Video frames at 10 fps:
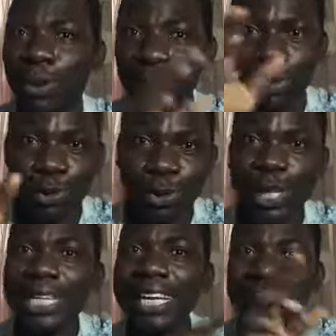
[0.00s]

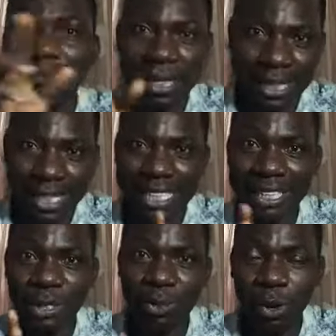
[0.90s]
controlling everything in
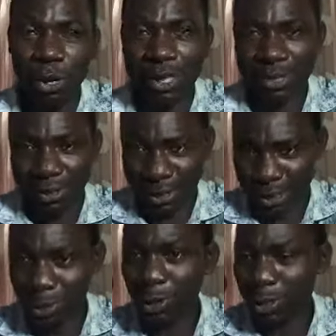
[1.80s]
the world
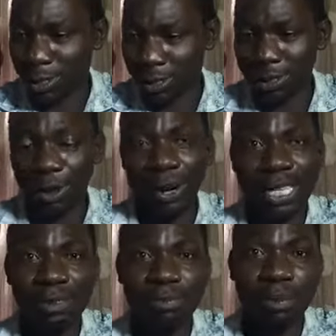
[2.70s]
just
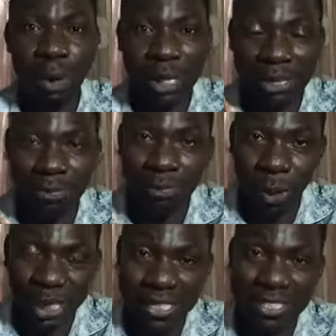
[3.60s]
on
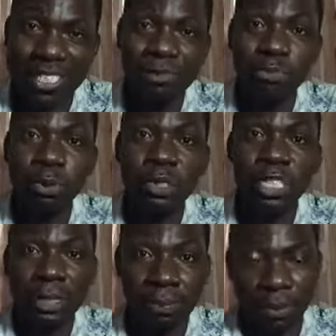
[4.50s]
a simple
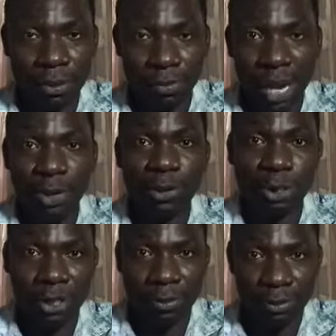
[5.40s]
chip.
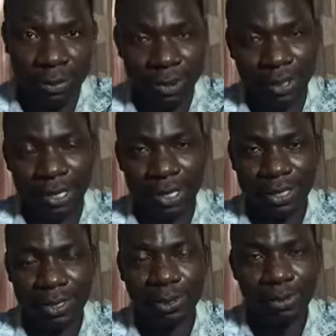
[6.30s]
Microchip.
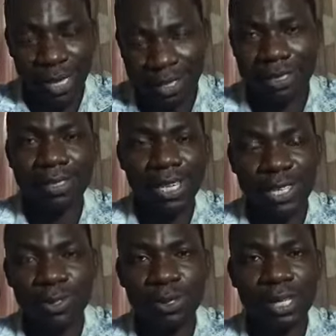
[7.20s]
So
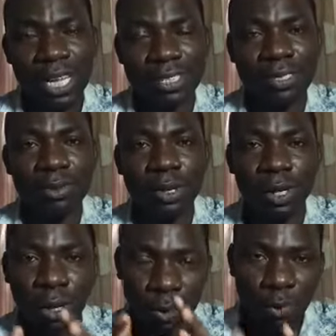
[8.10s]
let's
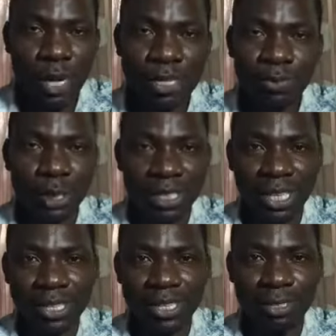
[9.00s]
wait
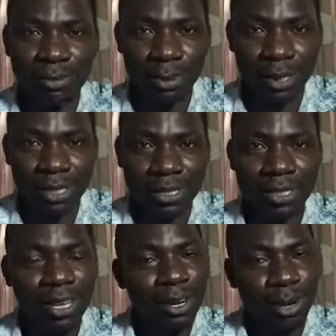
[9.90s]
patiently for the
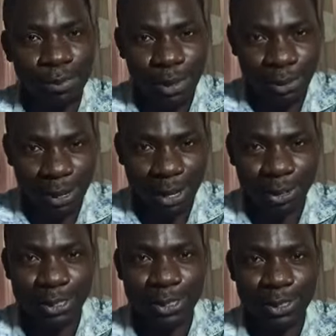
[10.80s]
coming of our
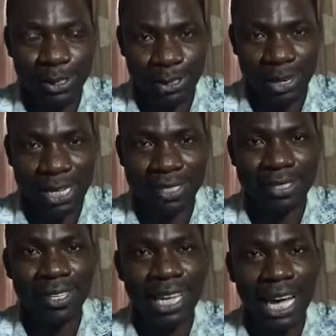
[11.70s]
Lord Jesus Christ,
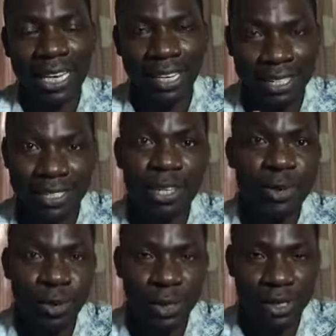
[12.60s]
and let's stay
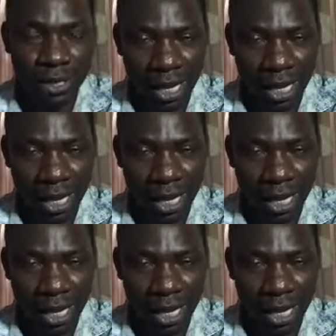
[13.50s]
holy